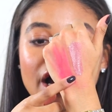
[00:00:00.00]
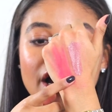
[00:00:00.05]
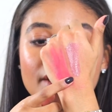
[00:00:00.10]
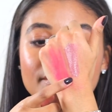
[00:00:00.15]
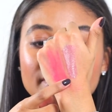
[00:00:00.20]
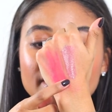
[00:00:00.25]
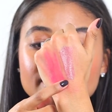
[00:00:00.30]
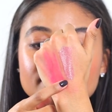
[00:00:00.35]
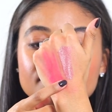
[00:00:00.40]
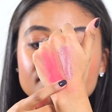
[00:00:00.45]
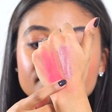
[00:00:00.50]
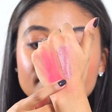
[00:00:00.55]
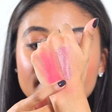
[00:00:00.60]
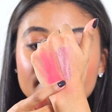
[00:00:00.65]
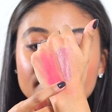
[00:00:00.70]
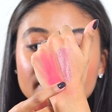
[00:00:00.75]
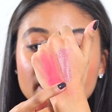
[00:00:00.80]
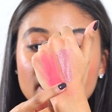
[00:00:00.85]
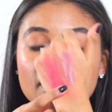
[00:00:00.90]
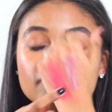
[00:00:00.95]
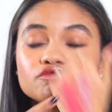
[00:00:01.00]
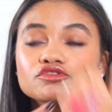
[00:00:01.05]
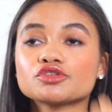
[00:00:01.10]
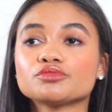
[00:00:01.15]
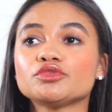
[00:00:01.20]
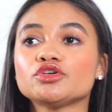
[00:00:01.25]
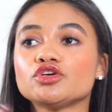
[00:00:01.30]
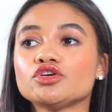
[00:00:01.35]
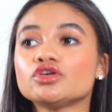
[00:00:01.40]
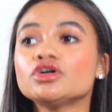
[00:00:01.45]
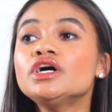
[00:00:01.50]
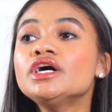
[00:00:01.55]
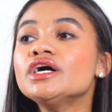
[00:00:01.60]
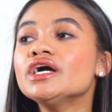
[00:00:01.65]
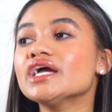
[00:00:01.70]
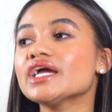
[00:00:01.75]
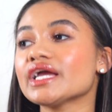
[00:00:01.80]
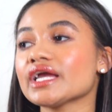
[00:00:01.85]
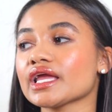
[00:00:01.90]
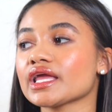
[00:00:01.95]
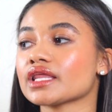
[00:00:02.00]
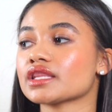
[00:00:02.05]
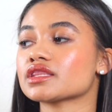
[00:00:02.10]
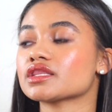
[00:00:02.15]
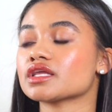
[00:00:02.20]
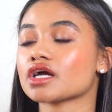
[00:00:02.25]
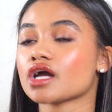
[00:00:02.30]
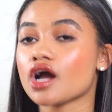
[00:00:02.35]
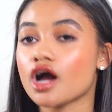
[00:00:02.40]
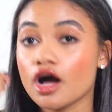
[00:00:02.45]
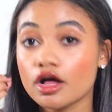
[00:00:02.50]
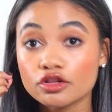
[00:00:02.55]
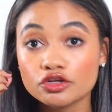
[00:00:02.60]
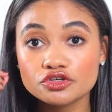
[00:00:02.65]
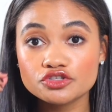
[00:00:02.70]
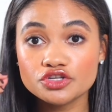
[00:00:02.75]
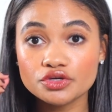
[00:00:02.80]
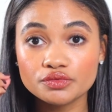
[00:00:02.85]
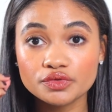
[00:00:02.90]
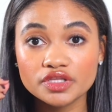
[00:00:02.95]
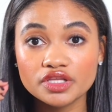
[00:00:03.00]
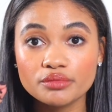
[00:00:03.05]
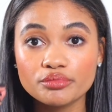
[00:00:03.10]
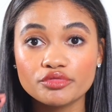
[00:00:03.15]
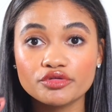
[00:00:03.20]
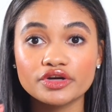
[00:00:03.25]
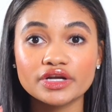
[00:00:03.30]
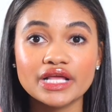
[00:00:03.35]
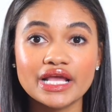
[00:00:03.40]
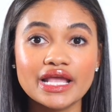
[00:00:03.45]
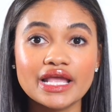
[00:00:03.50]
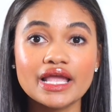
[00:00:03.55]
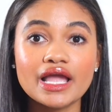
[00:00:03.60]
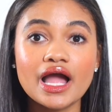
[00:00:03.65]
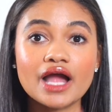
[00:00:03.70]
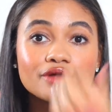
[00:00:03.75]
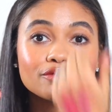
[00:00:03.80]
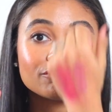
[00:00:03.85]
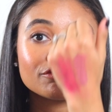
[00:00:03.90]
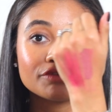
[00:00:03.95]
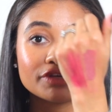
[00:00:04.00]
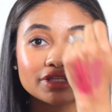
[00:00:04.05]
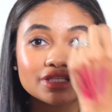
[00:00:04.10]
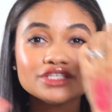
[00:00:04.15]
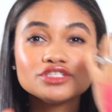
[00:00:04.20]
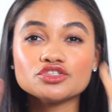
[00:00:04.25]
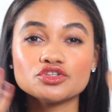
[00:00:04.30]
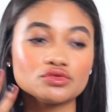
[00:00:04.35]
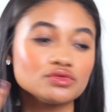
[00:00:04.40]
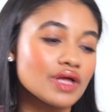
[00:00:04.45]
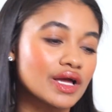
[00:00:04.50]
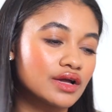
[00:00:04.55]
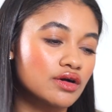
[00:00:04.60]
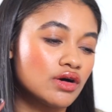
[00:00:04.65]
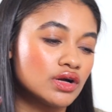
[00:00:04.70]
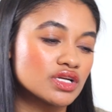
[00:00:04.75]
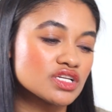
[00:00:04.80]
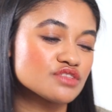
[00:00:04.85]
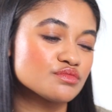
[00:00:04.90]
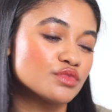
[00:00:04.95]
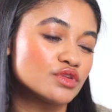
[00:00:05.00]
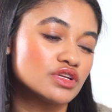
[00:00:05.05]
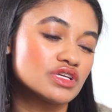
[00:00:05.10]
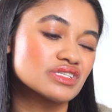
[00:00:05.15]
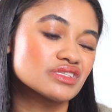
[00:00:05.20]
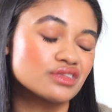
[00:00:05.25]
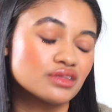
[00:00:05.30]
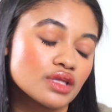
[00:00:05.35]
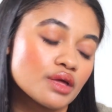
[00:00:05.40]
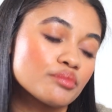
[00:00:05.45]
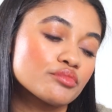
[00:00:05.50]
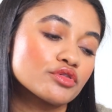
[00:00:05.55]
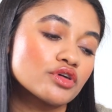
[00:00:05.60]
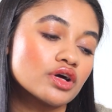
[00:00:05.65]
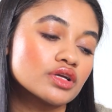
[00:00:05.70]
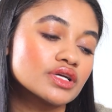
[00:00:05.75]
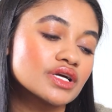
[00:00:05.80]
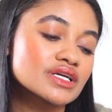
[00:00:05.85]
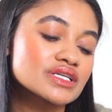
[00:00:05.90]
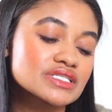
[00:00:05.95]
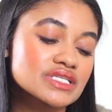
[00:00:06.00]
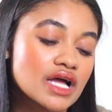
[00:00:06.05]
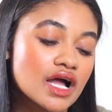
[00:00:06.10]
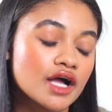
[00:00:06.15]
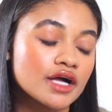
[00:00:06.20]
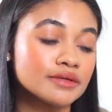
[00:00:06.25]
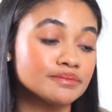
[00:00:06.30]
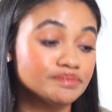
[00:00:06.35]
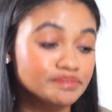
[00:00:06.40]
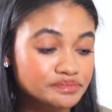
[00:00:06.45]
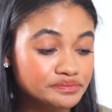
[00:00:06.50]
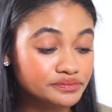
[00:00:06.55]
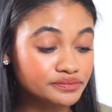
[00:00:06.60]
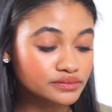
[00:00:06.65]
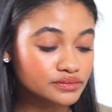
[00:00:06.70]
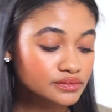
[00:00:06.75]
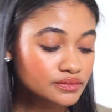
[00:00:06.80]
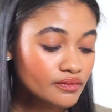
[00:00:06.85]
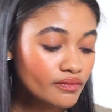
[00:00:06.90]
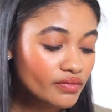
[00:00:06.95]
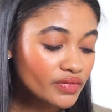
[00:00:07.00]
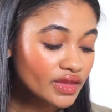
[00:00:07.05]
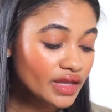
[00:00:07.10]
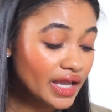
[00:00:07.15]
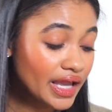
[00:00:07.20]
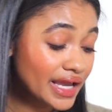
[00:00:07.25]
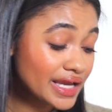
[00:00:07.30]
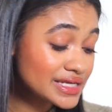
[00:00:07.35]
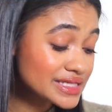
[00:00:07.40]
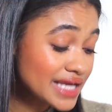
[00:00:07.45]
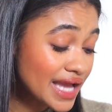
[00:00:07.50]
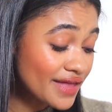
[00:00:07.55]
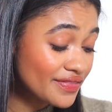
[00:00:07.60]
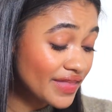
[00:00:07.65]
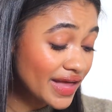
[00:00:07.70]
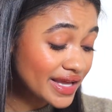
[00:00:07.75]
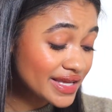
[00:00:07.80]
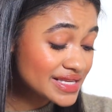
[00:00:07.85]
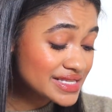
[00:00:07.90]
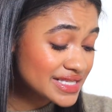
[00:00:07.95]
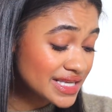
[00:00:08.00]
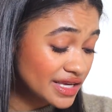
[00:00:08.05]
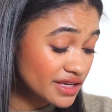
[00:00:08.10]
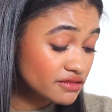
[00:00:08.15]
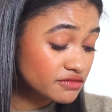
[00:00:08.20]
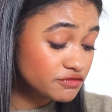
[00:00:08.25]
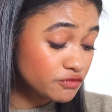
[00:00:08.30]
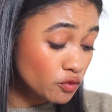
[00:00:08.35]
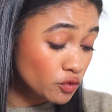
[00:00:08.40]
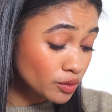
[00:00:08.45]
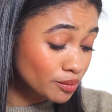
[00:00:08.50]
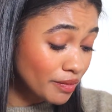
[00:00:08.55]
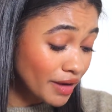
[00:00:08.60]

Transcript: Um, it's very comfortable. The colors are really pretty. I really do like Honest Beauty's lip products. Um, and yeah, that is it for